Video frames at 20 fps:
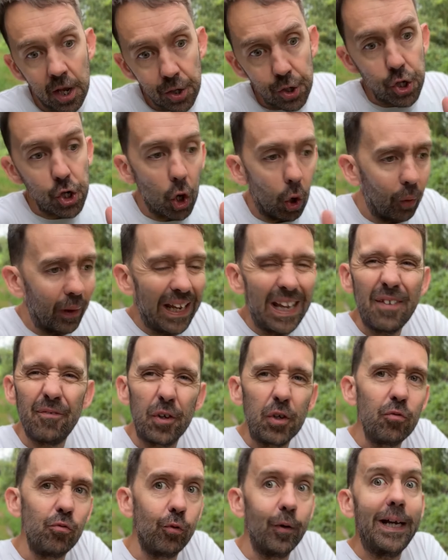not
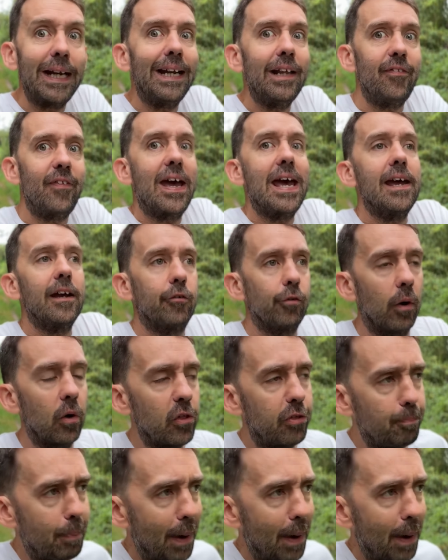even really there growth